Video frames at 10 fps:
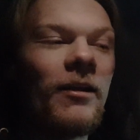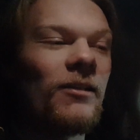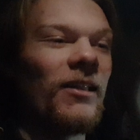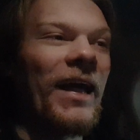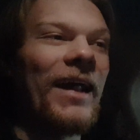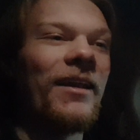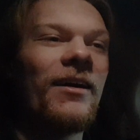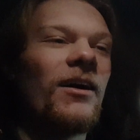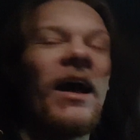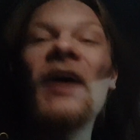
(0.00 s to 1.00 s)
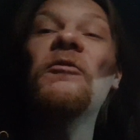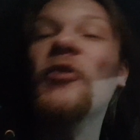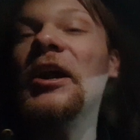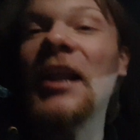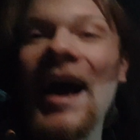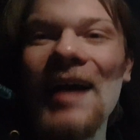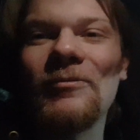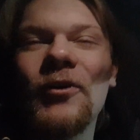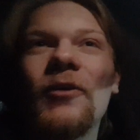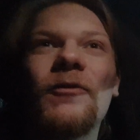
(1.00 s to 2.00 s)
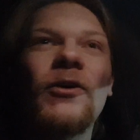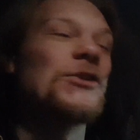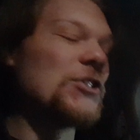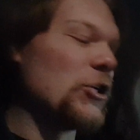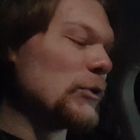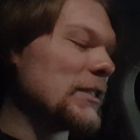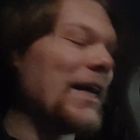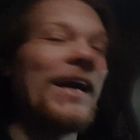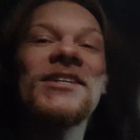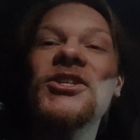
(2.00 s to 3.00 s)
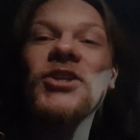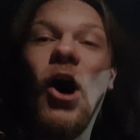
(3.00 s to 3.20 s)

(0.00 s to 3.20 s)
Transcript: led every lap for the first 2 stages.